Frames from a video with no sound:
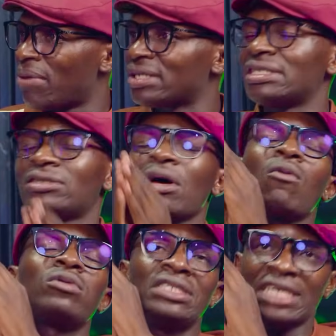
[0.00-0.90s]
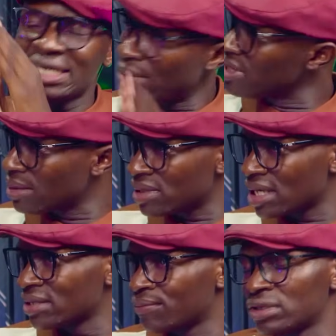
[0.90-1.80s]
but that could tend to me
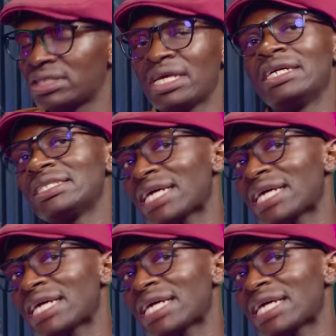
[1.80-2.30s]
sometimes because